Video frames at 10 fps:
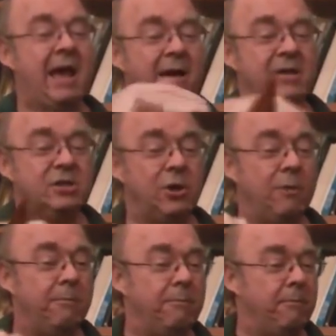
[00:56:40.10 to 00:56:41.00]

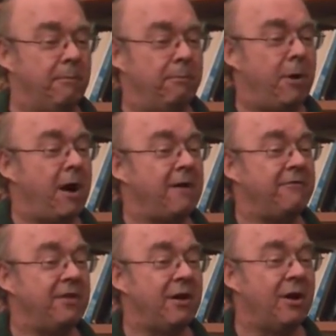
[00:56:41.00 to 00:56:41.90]
so part
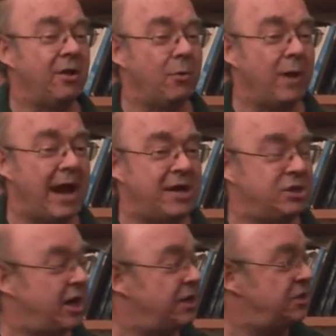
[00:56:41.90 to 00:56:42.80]
of the way I
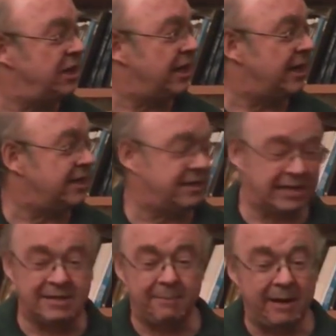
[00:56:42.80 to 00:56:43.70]
judge is
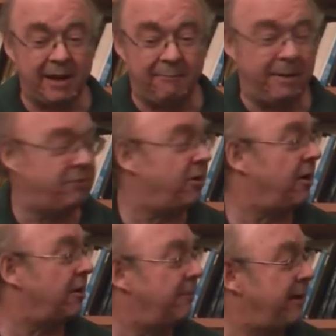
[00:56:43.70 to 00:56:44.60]
it
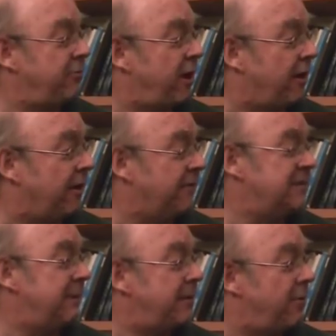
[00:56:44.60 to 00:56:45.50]
matriarchal or patriarchal? If
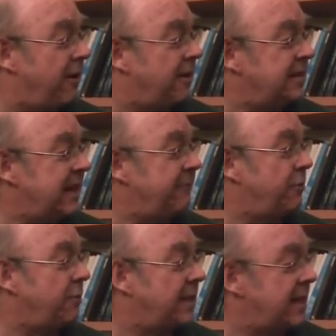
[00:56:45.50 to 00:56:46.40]
it's patriarchal, it's after
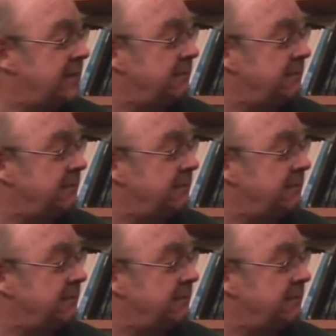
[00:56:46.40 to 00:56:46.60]
3000